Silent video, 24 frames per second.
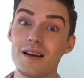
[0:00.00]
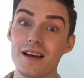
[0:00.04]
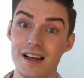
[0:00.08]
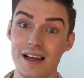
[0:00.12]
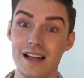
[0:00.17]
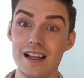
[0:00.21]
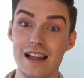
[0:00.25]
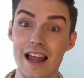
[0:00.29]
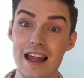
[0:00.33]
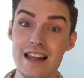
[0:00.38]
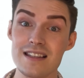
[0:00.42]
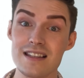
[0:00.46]

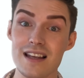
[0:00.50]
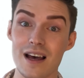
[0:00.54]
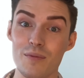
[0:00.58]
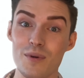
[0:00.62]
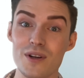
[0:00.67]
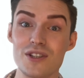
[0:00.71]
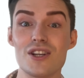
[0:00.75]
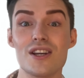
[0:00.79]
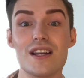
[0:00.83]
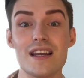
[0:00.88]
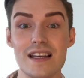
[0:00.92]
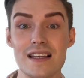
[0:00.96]
cleanser, which
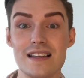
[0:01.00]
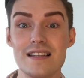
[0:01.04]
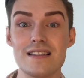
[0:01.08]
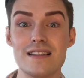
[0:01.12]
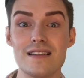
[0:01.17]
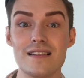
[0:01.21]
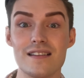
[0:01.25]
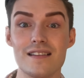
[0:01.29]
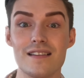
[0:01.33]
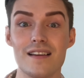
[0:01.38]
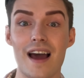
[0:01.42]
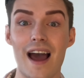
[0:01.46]
it is
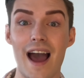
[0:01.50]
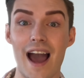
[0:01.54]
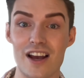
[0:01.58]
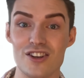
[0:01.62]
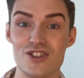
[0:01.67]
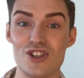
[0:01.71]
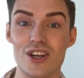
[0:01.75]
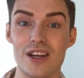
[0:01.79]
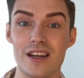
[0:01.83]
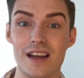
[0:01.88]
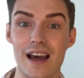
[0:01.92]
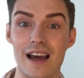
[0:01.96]

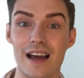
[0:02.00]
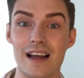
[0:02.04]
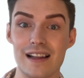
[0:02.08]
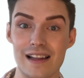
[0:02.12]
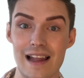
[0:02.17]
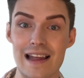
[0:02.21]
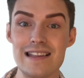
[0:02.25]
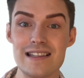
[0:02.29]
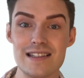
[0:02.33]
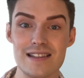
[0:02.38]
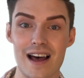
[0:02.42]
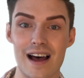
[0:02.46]
actually a
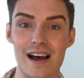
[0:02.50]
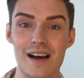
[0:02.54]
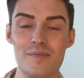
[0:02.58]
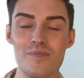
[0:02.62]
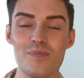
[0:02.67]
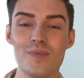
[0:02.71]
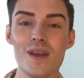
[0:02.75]
cleanser,